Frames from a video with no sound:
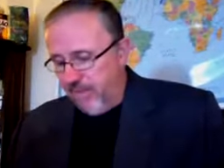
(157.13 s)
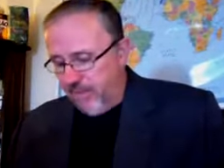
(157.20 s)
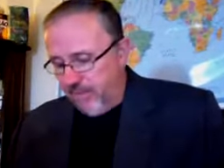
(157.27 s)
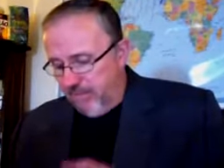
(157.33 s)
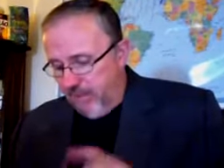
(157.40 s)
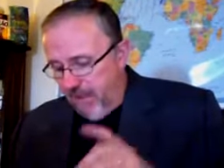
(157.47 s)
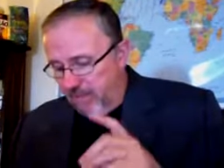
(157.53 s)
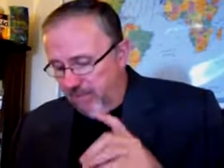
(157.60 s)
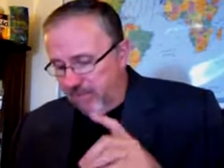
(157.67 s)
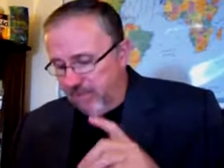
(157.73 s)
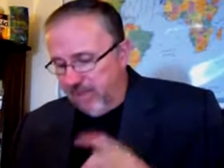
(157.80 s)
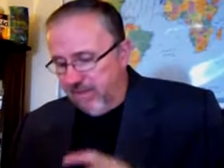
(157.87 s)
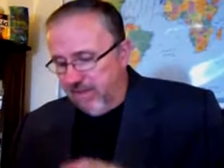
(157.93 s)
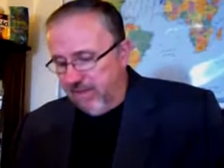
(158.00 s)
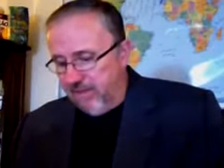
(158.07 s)
The Bible
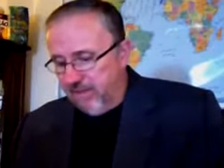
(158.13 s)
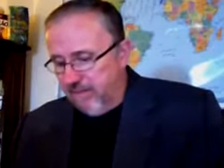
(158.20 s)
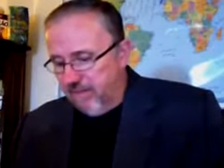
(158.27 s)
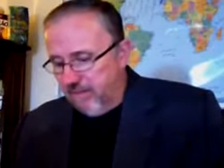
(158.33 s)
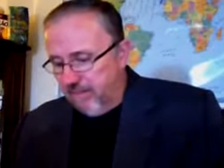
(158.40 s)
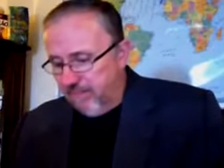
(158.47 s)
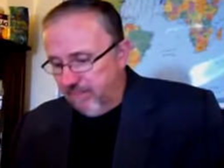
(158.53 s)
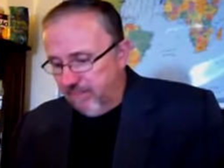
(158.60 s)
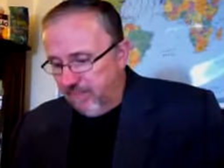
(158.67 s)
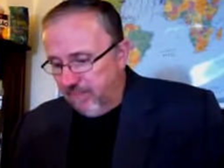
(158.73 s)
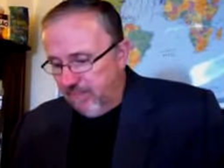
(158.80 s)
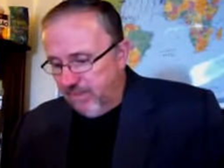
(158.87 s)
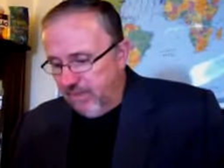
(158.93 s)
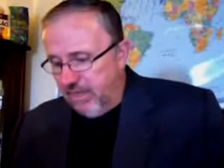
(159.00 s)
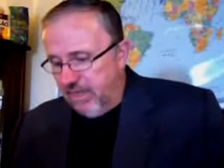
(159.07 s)
said that
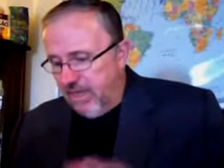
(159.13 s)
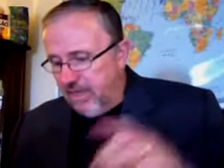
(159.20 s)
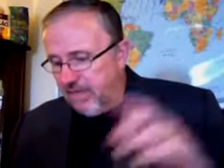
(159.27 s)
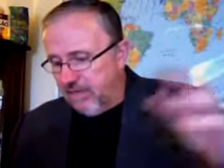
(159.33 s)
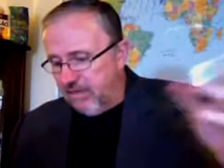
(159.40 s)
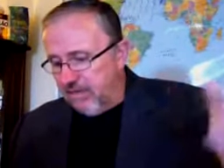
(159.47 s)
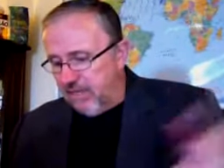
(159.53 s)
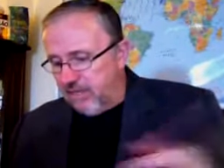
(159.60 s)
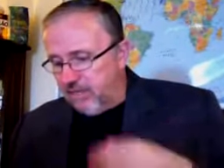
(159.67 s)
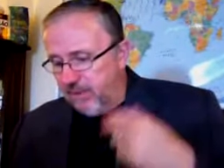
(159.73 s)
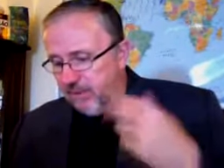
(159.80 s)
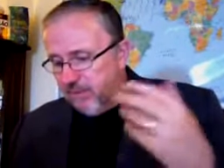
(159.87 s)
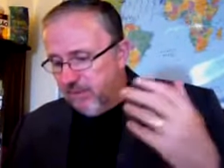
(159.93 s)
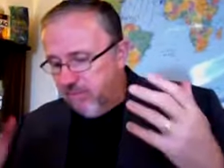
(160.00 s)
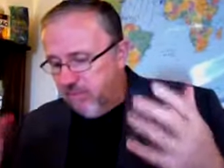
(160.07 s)
the Antichrist
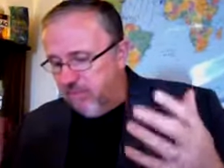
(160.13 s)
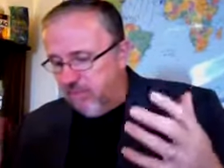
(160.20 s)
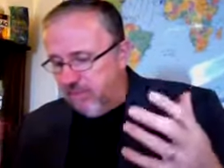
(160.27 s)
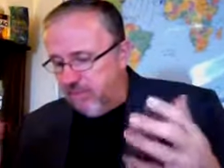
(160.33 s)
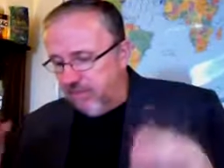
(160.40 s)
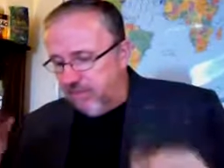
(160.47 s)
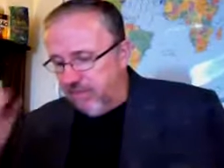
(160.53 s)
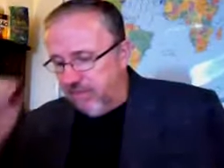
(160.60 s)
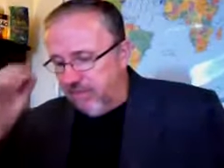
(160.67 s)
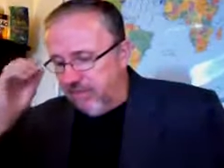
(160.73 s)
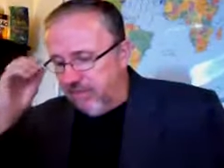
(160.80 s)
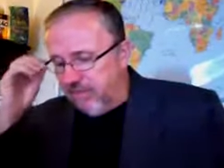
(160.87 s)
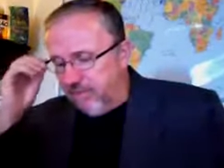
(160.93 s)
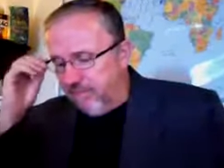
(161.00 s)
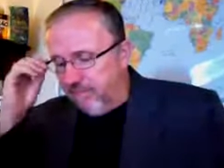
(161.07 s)
spirit would move into the Middle
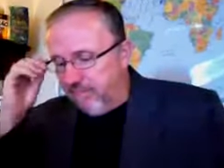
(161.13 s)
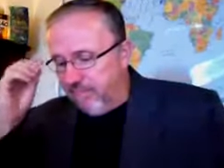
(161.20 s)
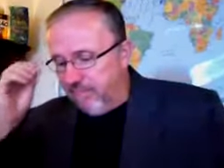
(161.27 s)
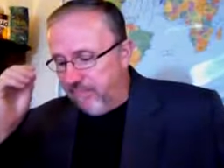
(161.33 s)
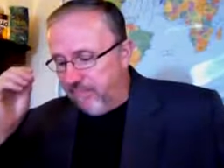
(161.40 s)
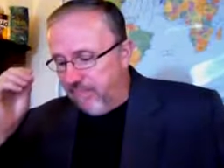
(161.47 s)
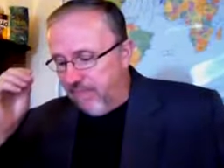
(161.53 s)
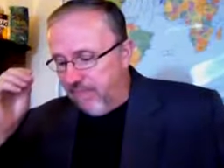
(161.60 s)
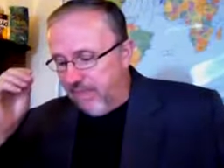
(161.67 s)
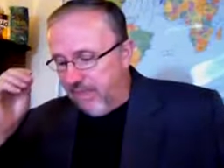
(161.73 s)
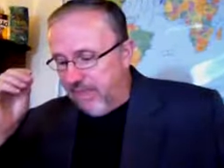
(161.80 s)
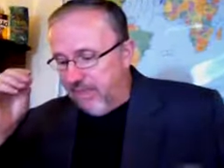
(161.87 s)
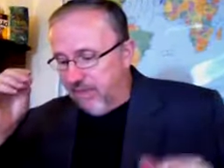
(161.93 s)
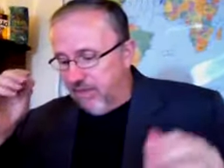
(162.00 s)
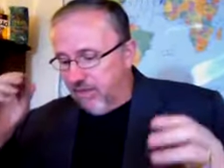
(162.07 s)
East,
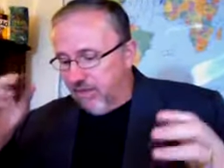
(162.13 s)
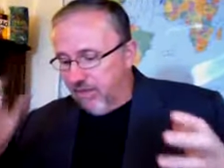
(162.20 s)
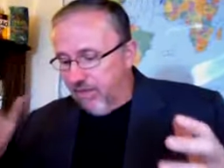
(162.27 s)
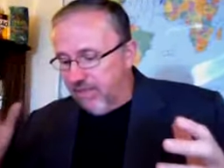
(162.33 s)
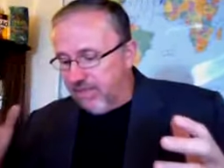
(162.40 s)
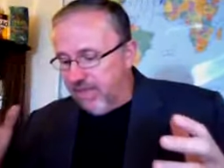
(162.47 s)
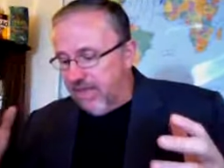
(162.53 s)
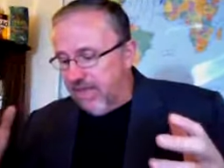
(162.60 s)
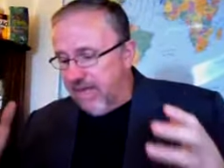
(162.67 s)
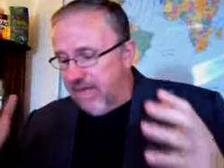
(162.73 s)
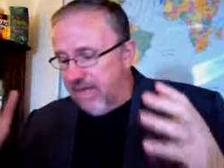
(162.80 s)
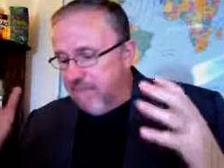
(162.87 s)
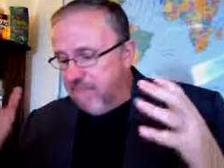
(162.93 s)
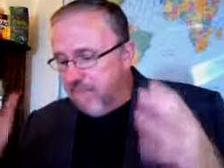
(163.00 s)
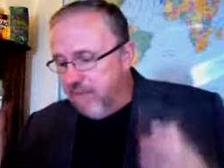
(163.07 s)
into the glorious land,
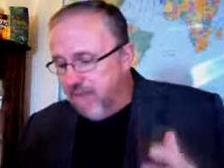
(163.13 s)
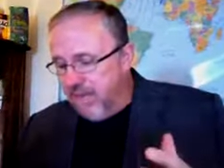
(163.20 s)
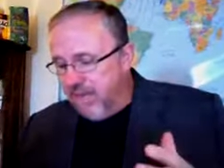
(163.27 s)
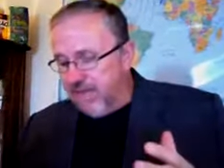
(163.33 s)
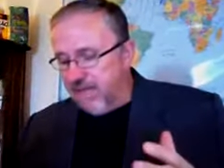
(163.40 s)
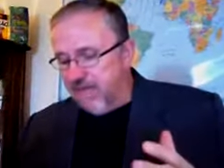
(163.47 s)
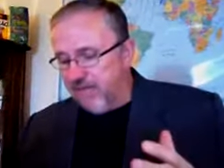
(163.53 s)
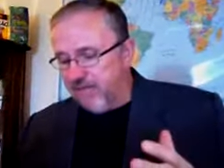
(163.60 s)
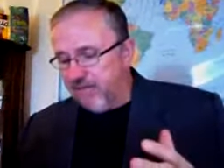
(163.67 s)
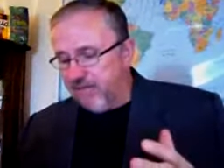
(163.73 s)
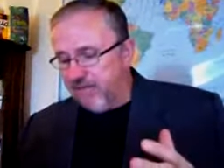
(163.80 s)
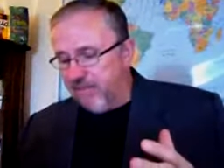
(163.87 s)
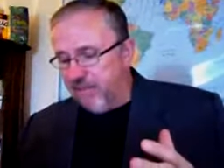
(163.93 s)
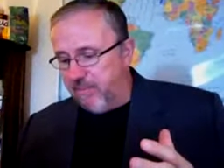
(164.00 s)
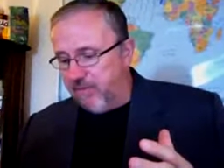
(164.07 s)
and many
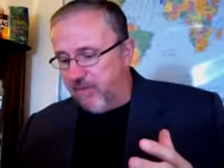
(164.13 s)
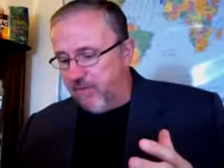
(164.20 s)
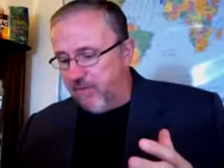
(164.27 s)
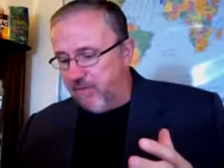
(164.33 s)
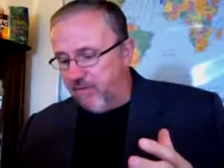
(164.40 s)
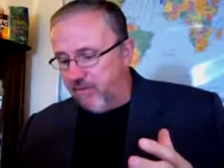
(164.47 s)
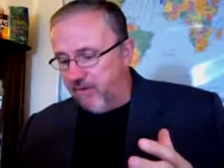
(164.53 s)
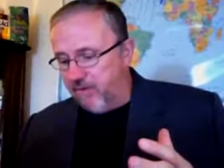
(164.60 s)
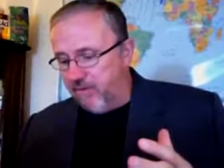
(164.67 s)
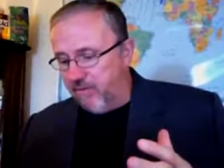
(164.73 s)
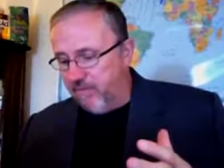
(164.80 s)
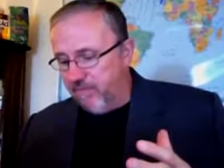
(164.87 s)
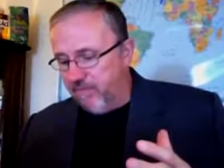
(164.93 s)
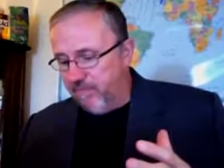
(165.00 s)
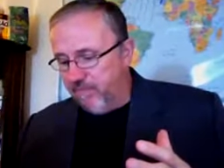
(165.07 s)
countries shall be overthrown.
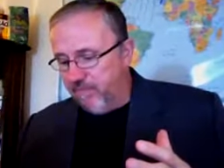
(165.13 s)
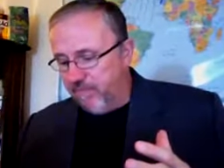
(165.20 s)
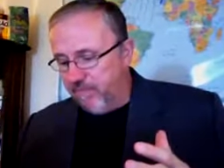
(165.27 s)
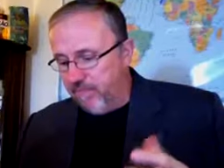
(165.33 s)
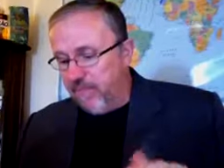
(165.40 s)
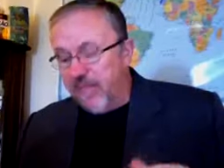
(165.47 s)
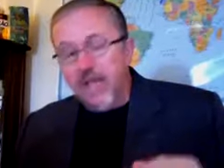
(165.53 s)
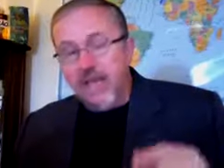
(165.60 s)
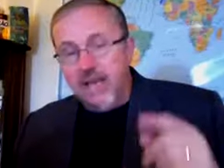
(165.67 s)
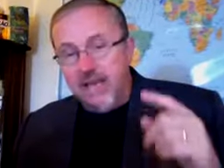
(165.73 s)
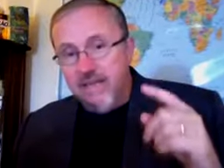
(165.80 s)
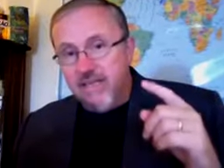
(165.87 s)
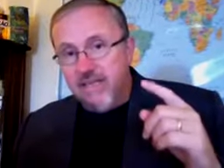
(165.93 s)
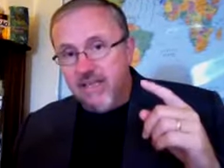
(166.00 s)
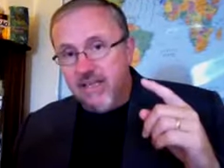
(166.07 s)
It
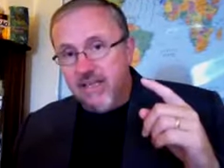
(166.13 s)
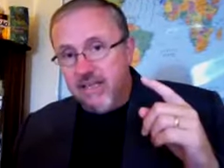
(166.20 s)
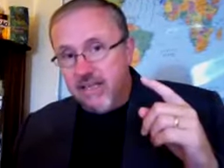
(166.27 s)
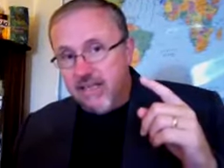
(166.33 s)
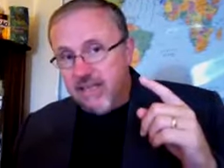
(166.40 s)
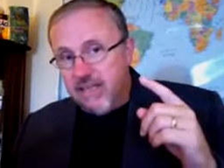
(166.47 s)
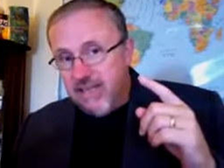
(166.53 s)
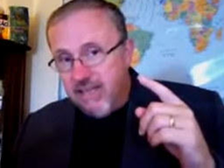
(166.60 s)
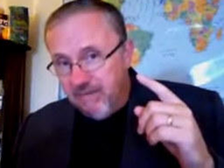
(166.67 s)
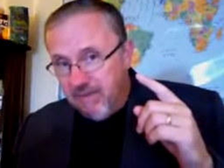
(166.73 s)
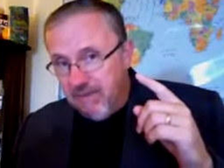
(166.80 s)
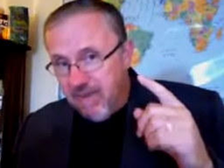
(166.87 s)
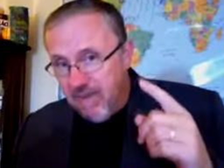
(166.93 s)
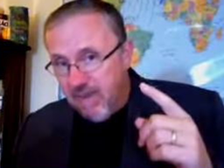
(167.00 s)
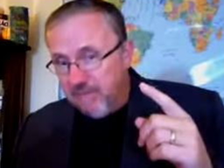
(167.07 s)
even, in,
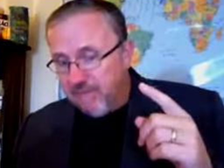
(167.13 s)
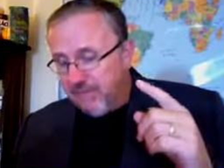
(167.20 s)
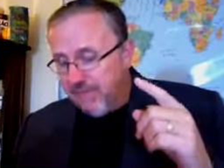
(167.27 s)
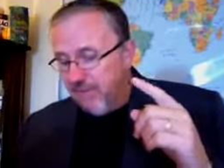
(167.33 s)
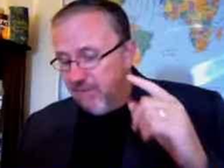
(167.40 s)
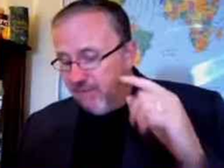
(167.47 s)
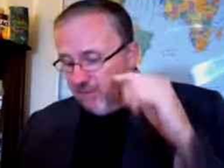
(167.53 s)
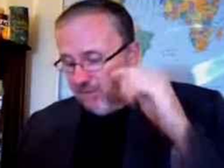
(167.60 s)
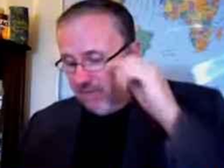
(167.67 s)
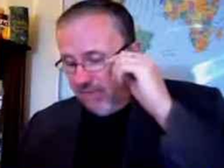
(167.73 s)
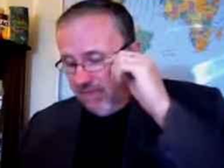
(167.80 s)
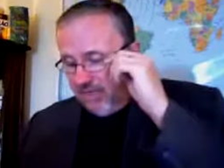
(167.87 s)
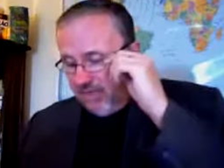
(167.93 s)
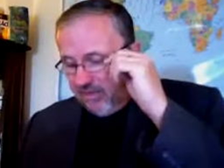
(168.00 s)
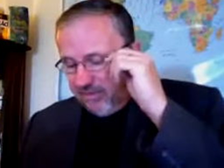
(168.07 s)
even names some of those
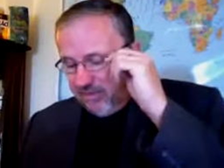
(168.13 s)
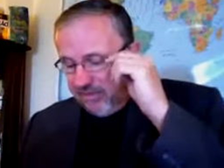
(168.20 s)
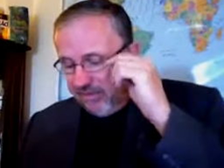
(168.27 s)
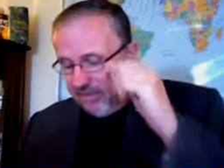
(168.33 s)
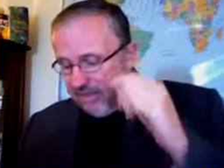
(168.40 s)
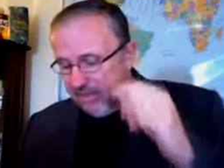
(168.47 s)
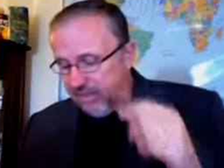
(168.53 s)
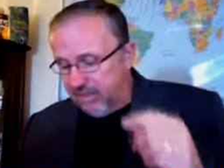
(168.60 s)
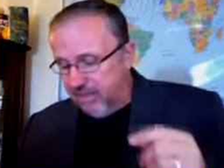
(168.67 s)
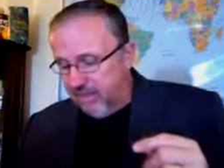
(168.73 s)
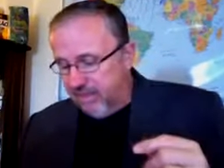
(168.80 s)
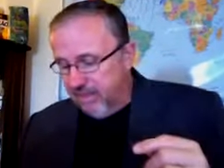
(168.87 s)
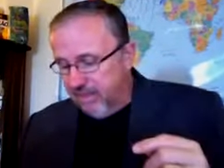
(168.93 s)
many countries. It says,